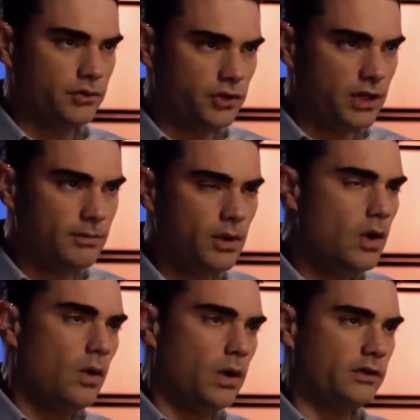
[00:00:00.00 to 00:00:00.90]
regime
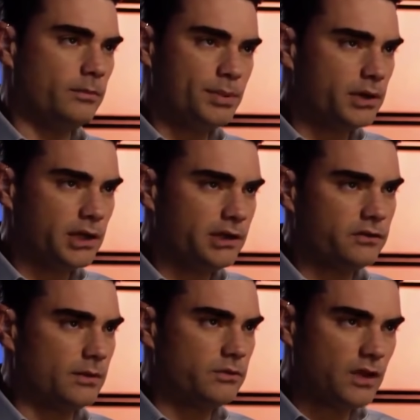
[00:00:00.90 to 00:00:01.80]
or as
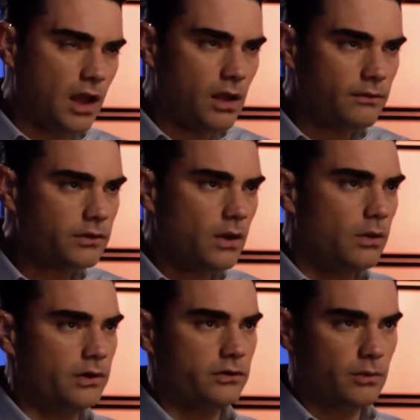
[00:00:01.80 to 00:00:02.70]
imperialists themselves
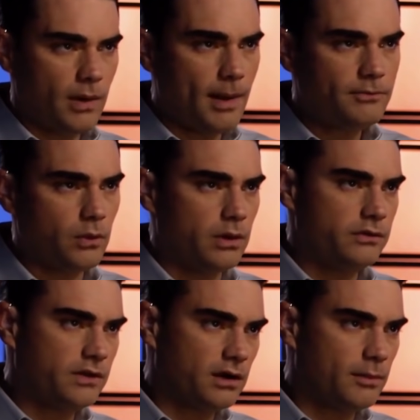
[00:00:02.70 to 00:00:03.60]
or as corrupt or
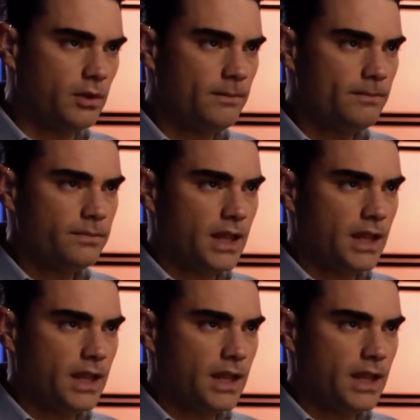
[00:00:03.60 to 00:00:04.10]
as terrible.